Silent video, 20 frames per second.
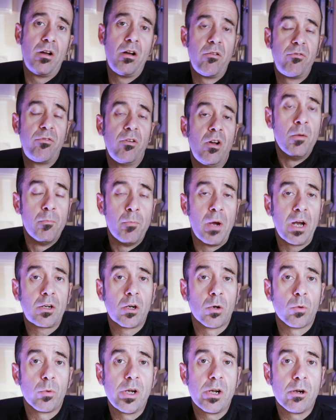of my
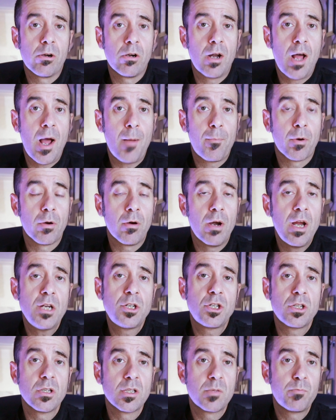career in
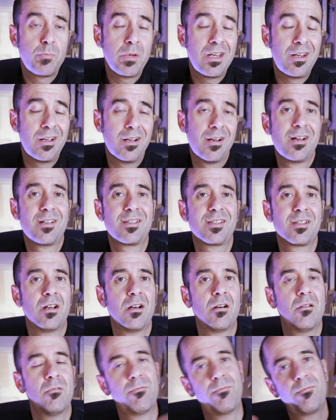operations because
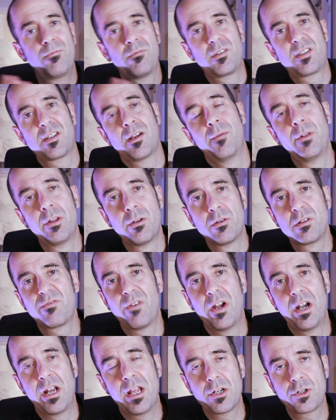of some of those
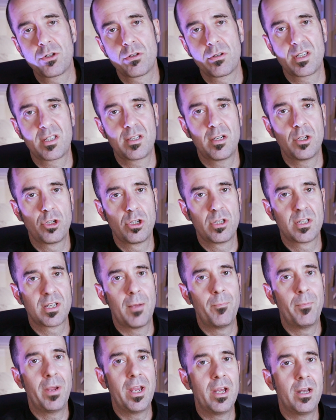financial decisions
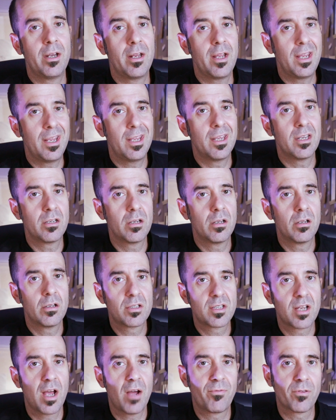I made in
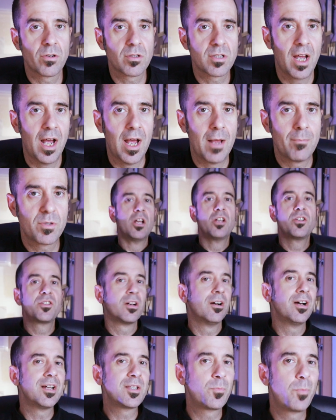tougher times.
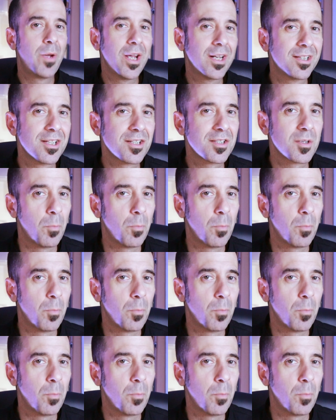So let's pick this